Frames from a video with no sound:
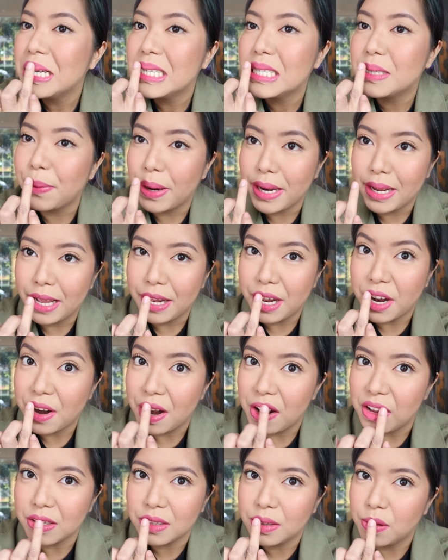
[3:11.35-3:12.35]
spreading it
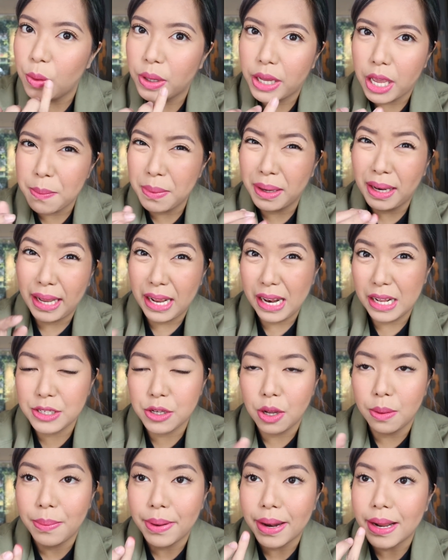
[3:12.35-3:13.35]
around. Okay, magaling na
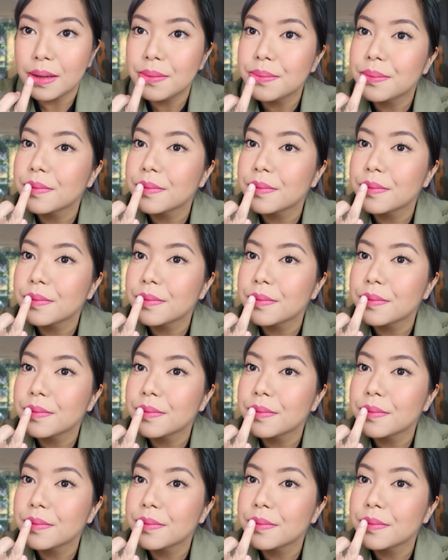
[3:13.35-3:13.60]
sobra.